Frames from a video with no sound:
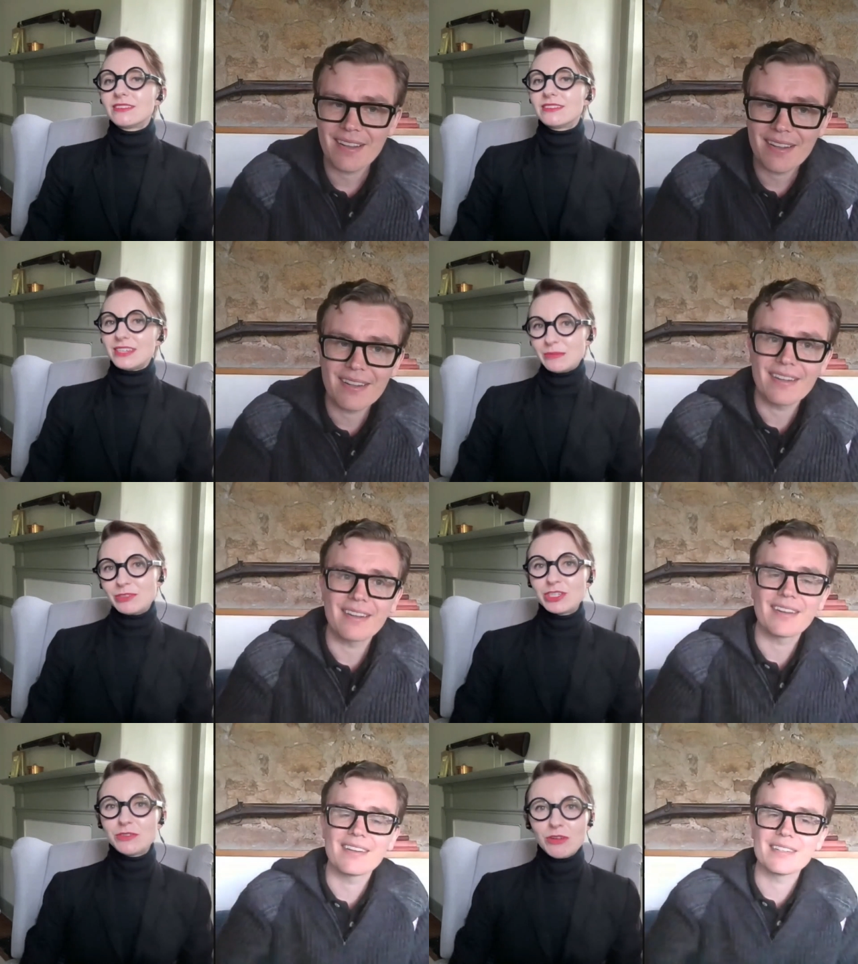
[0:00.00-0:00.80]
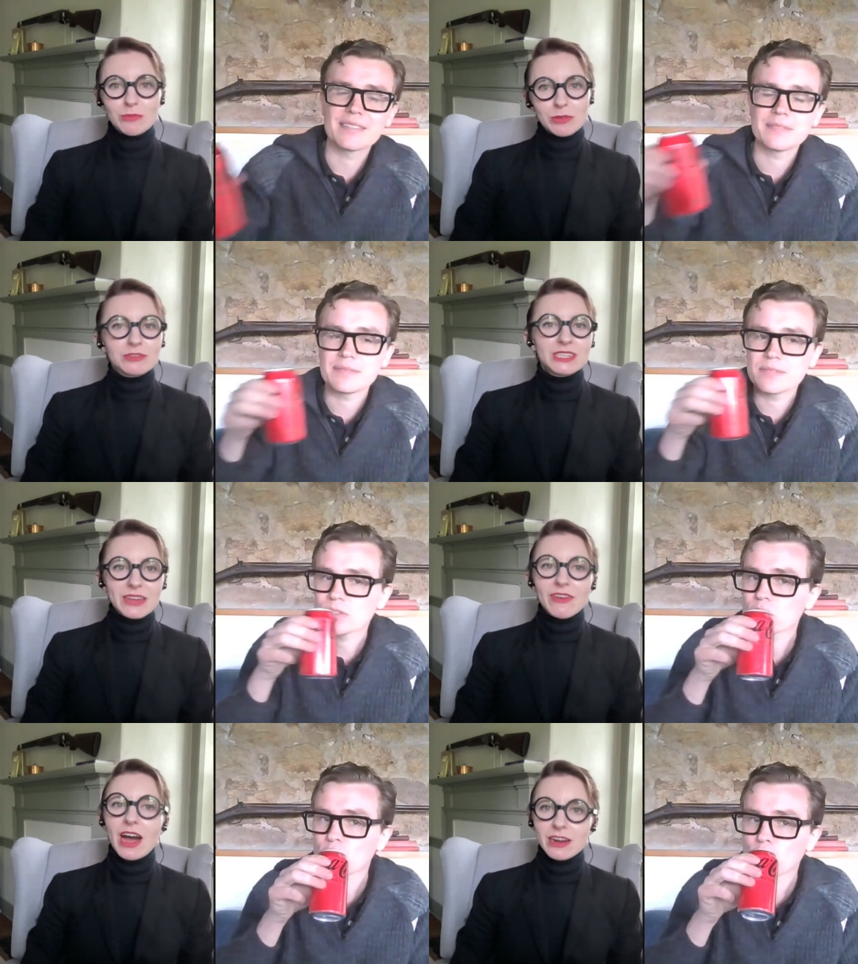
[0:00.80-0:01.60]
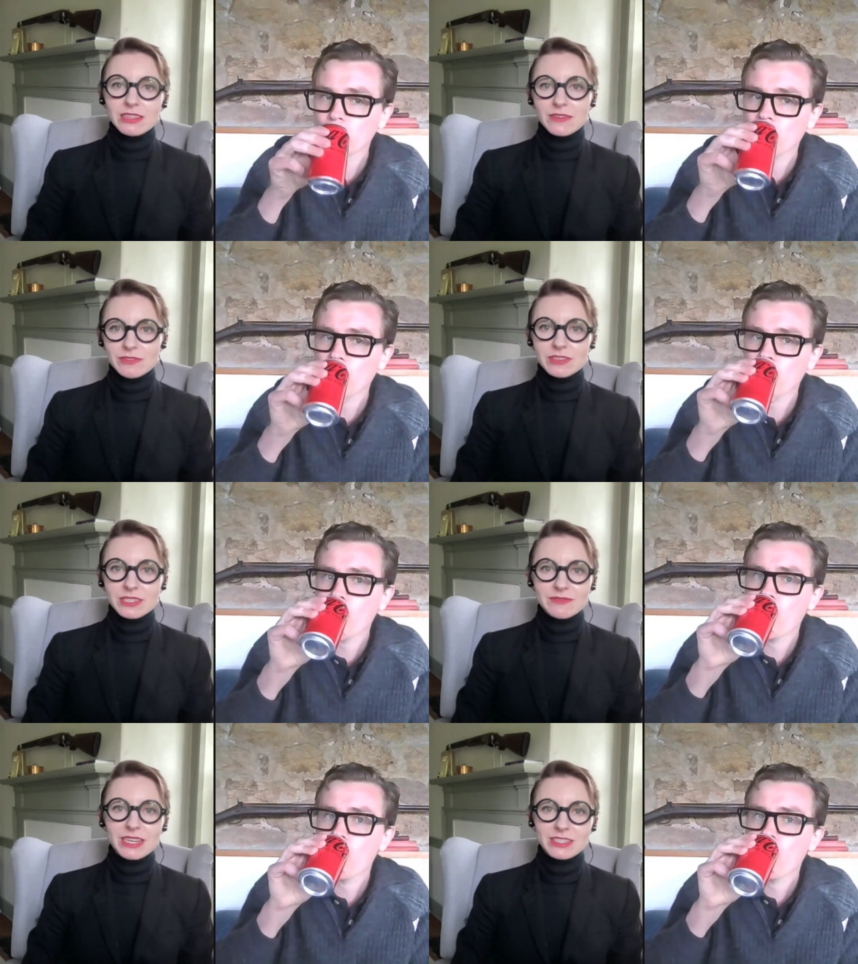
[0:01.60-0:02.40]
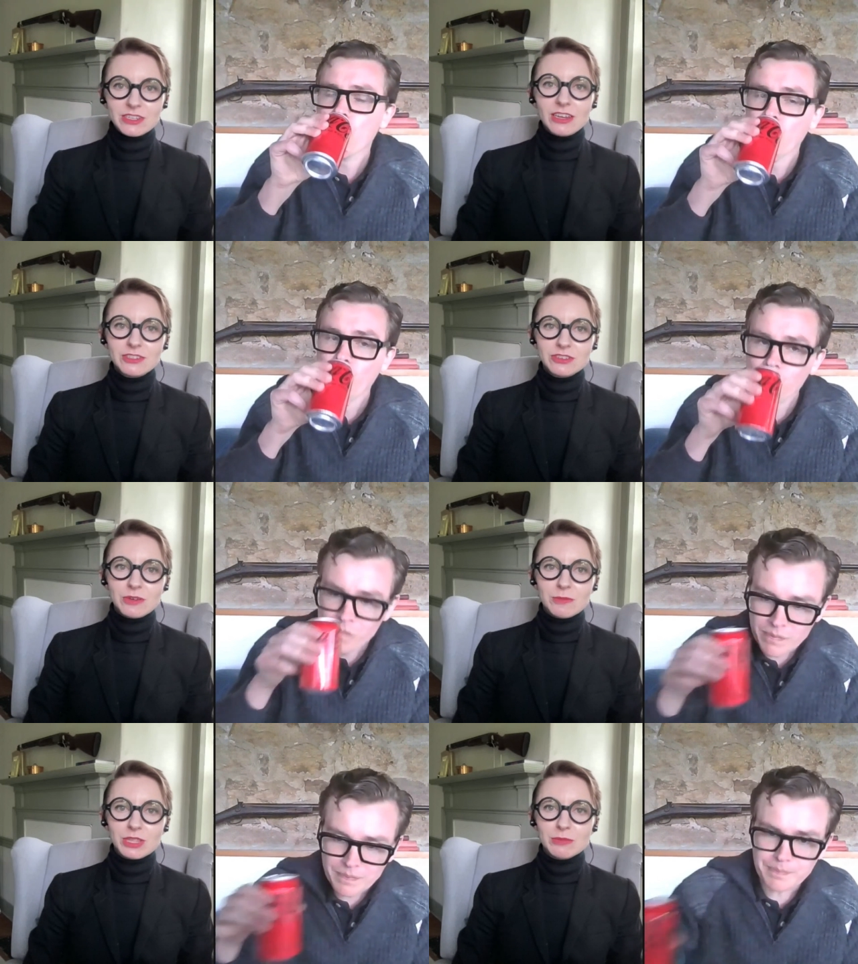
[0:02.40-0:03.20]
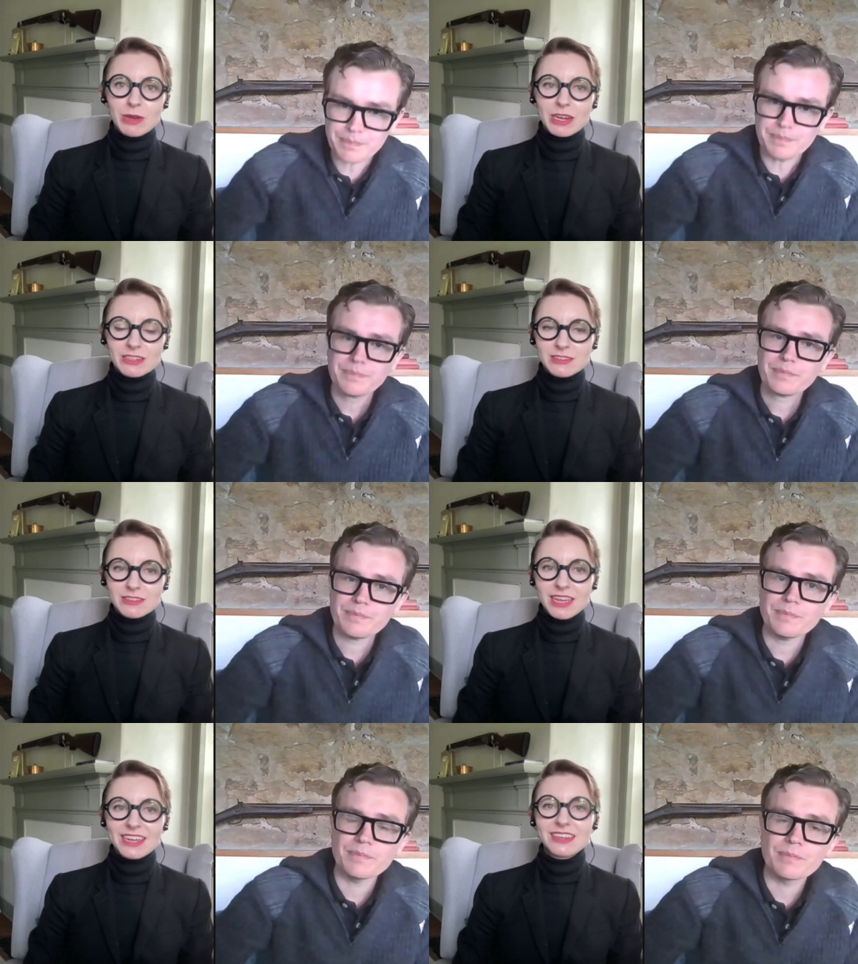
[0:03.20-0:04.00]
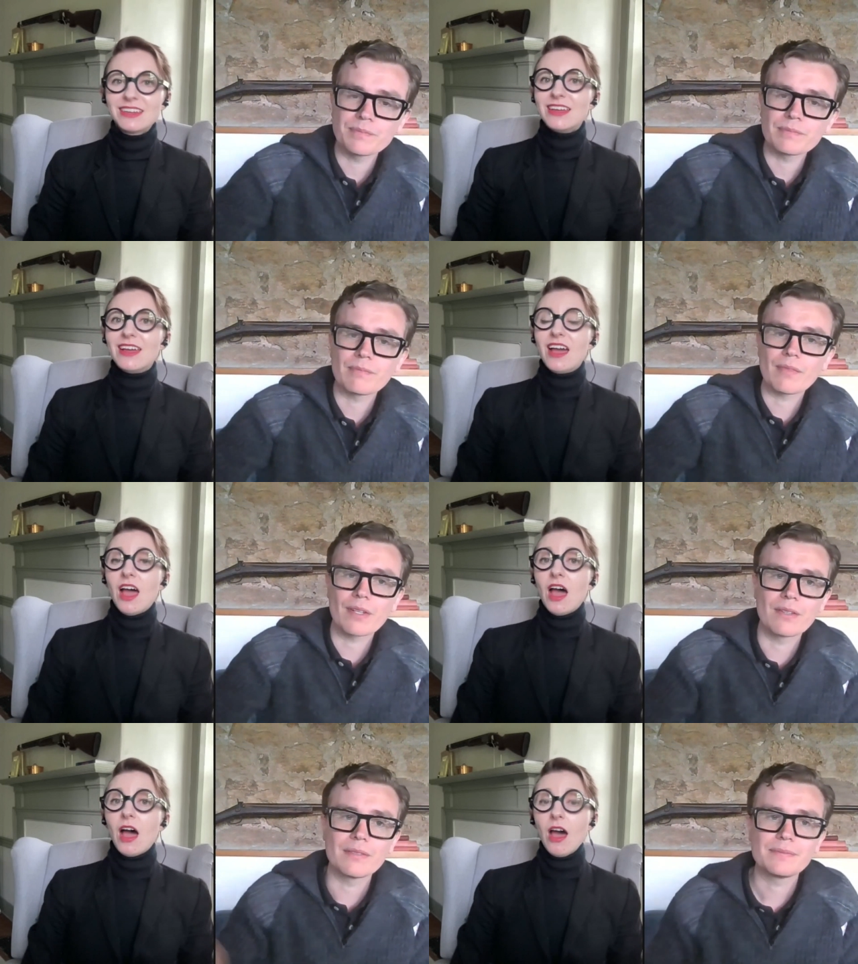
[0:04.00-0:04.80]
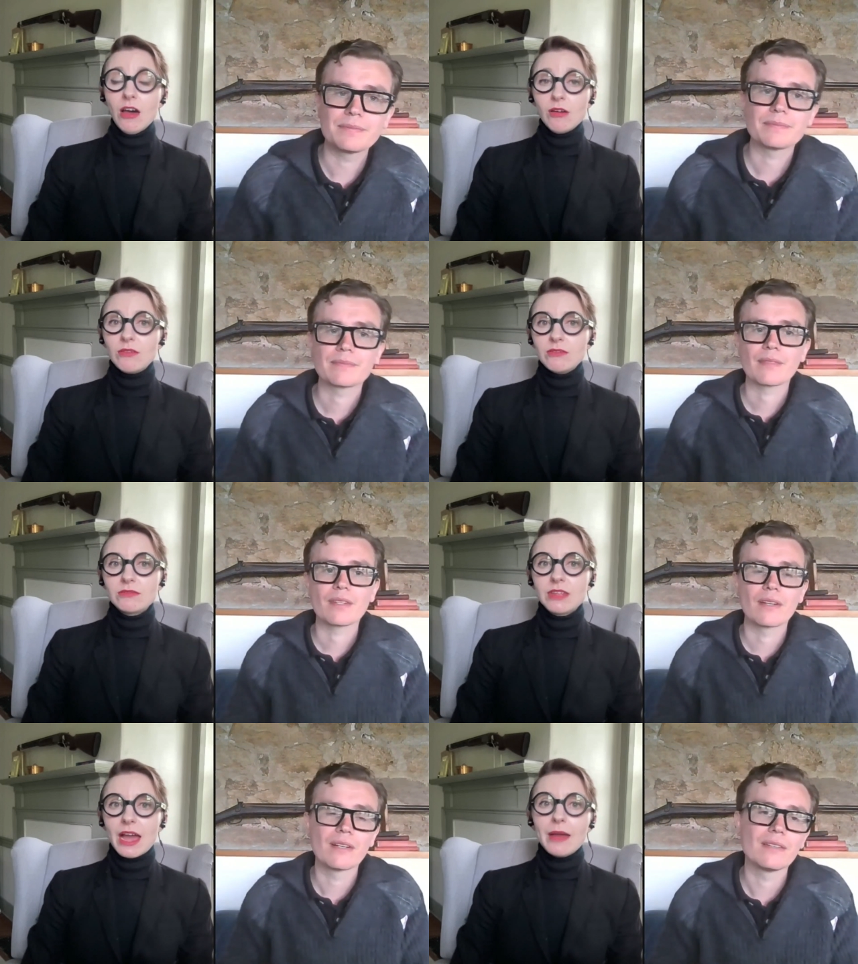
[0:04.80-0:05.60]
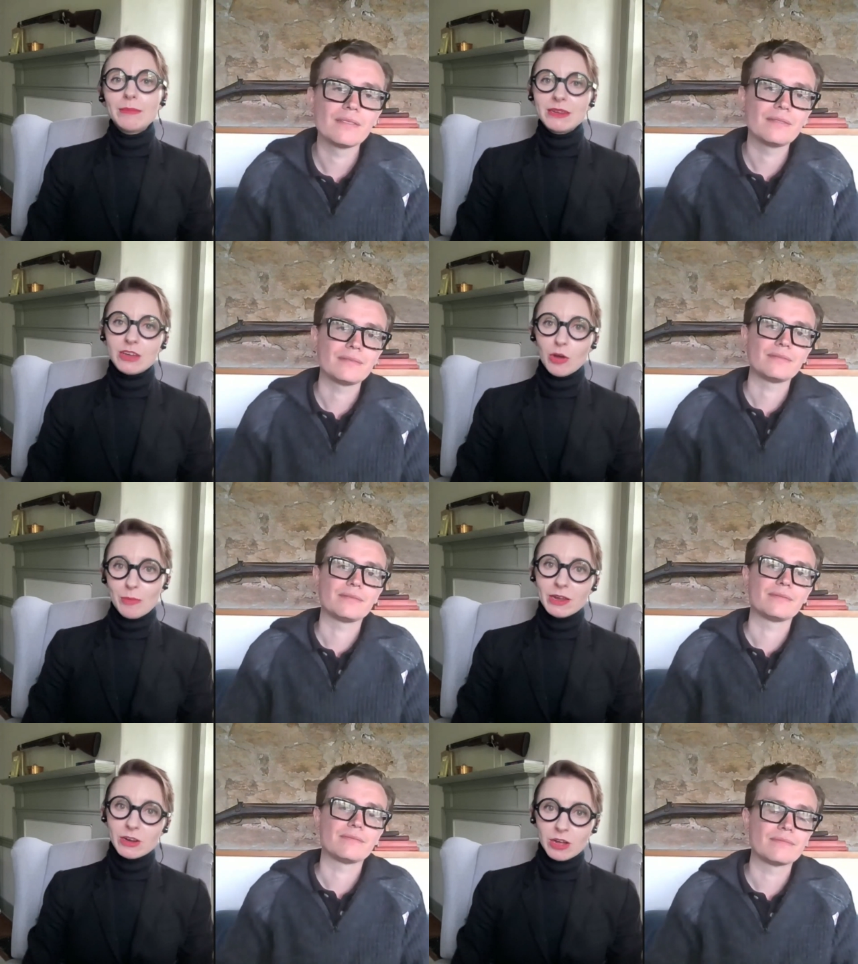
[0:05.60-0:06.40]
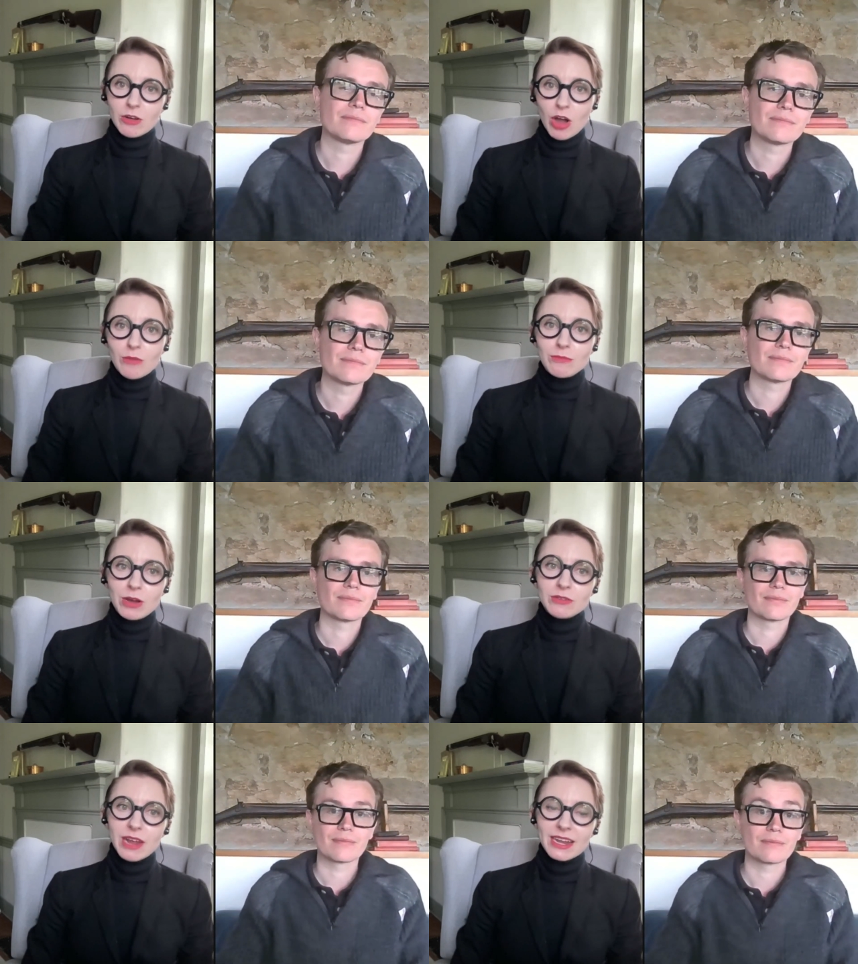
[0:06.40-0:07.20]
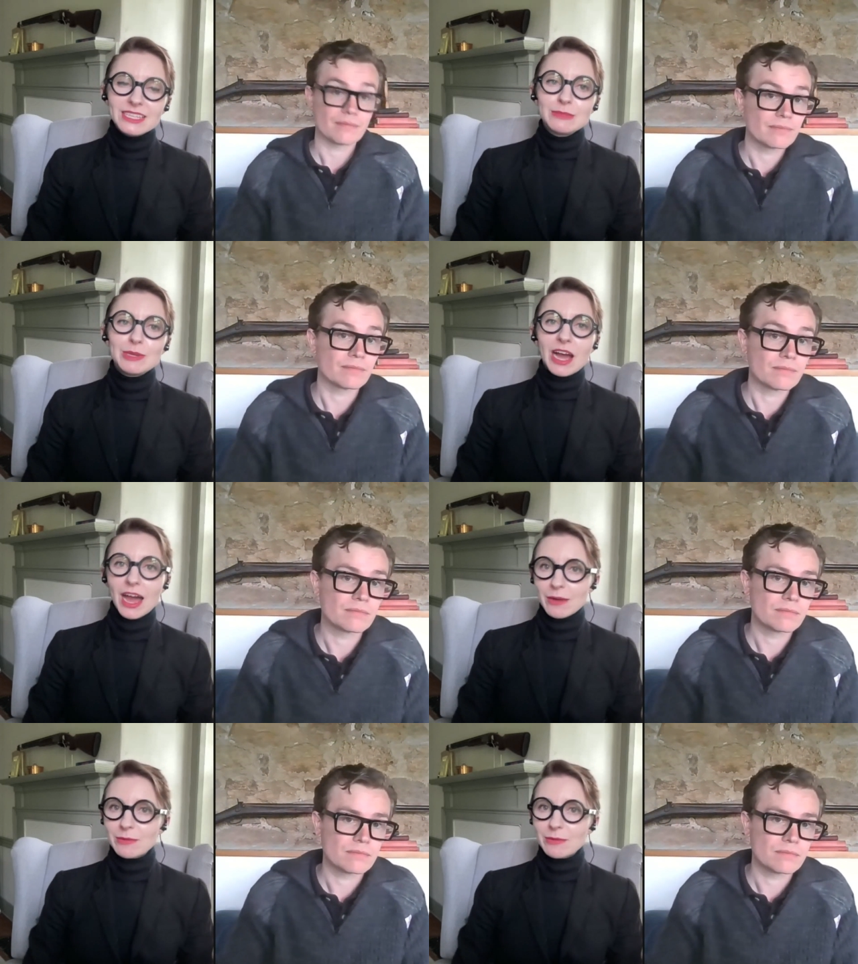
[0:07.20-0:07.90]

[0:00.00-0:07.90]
Speaker 1: seem to hormonally have higher levels of testosterone when their bodies are like oh, I'm in go big or go home mode. I need to be high